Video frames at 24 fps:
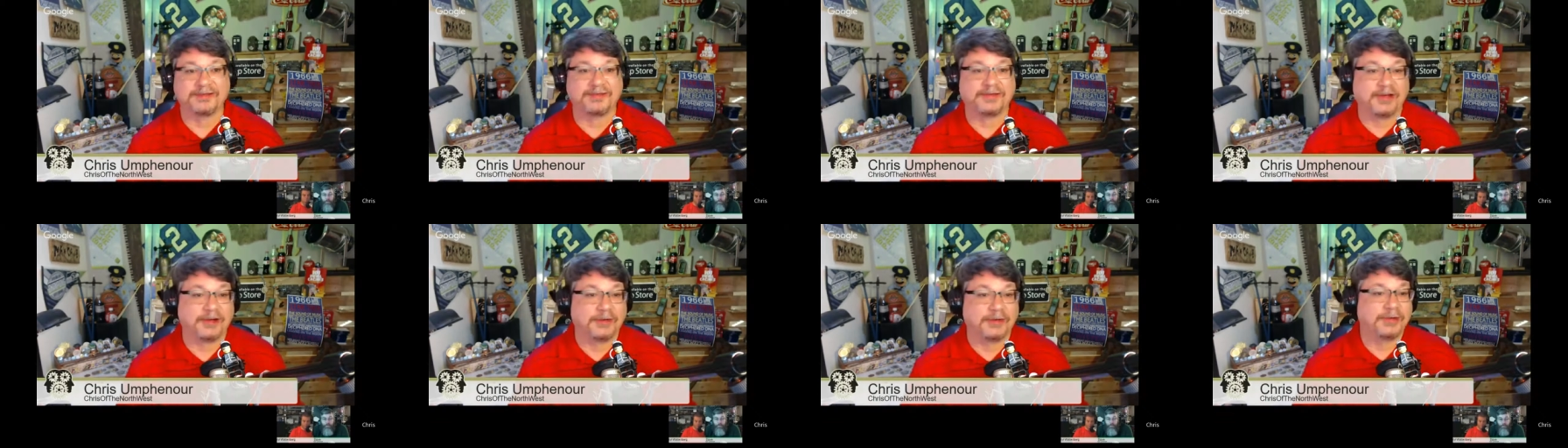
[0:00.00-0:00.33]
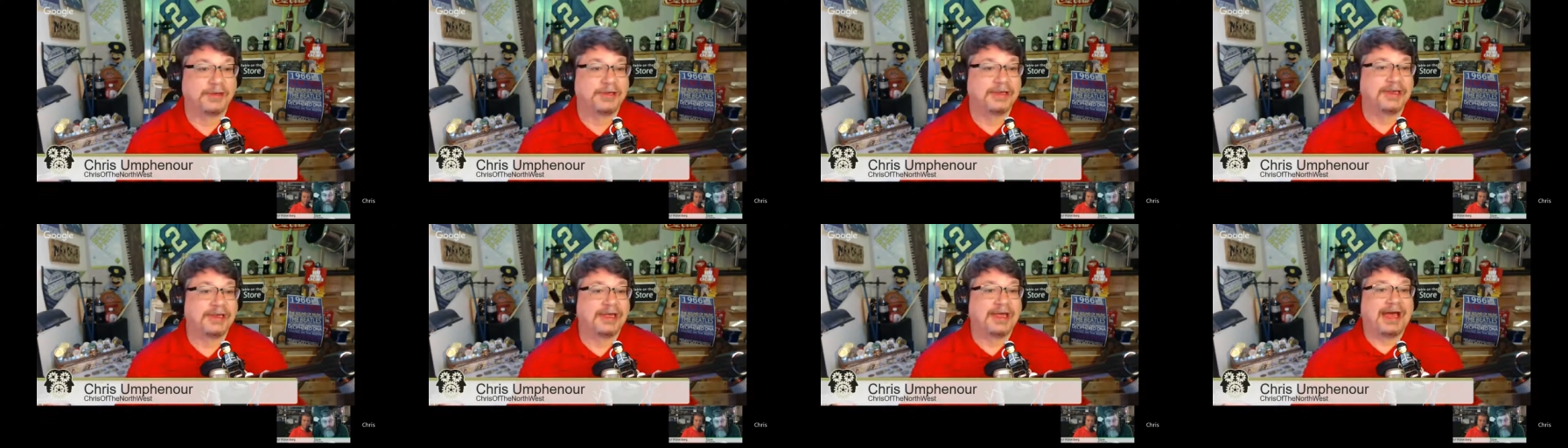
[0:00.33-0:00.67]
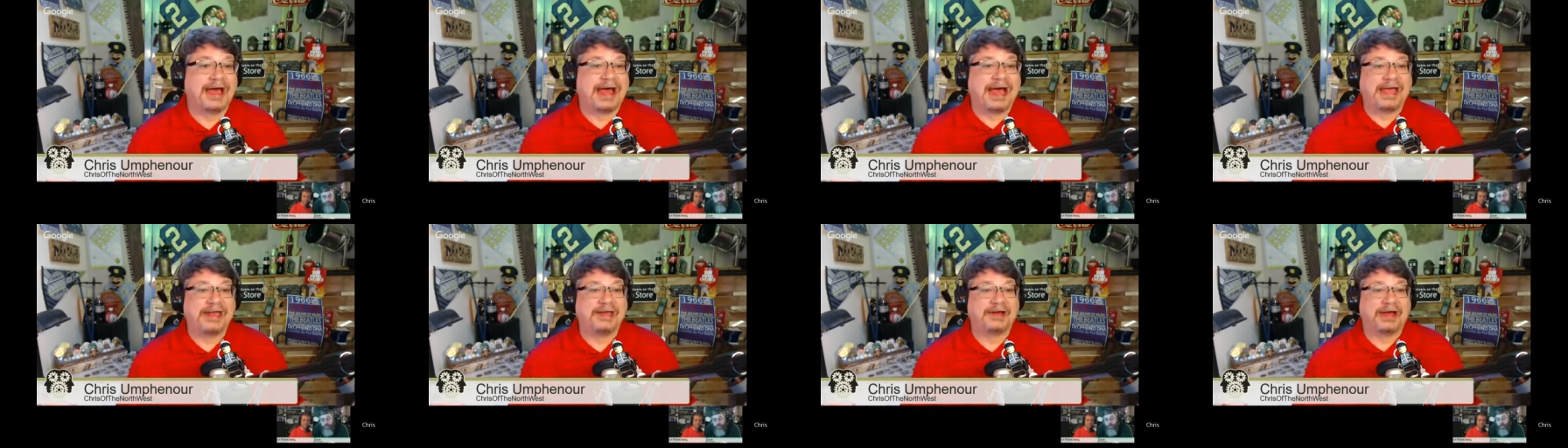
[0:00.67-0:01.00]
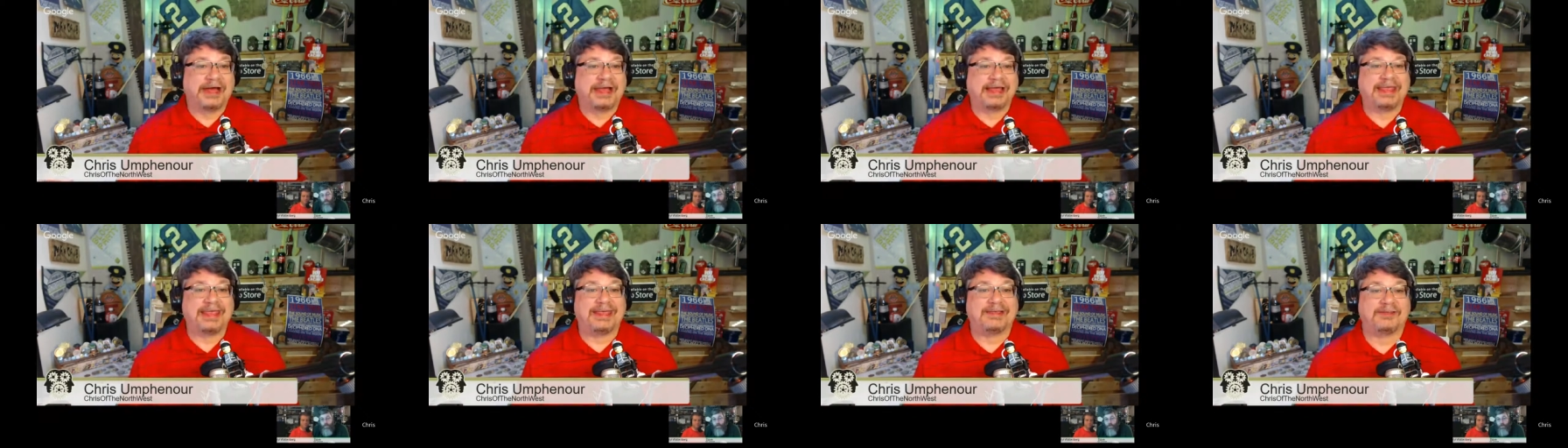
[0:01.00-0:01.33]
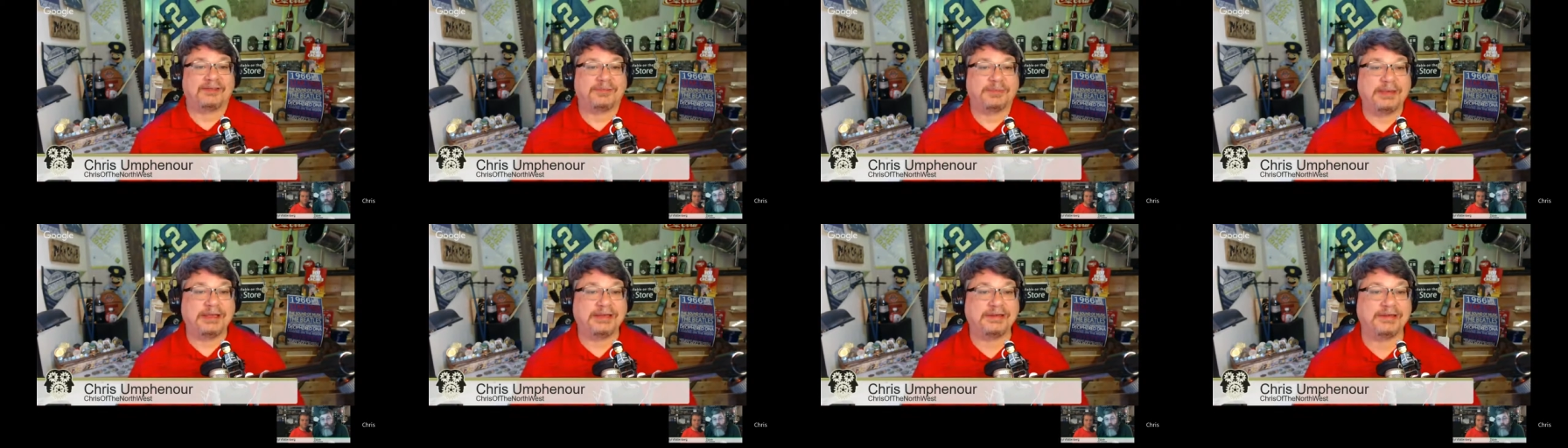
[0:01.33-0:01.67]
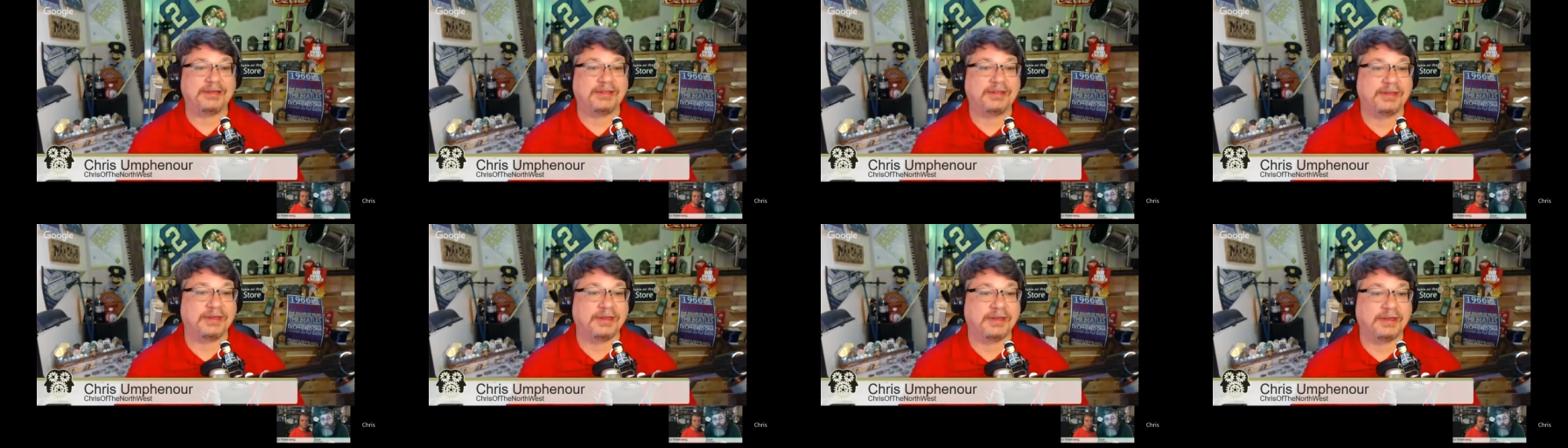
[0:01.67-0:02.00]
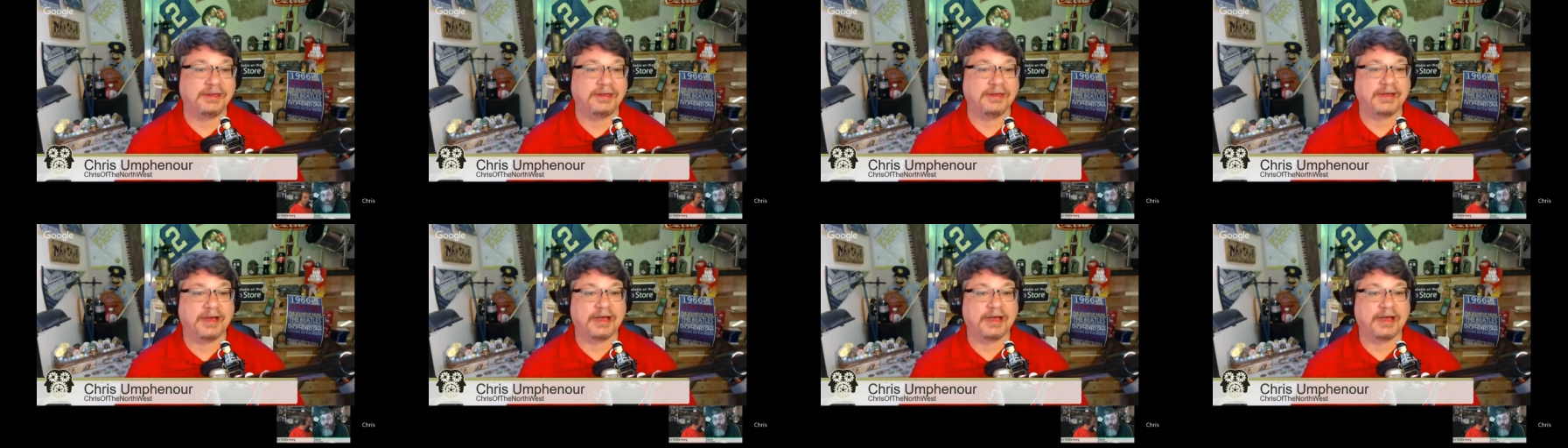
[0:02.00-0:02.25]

So I can't speak to the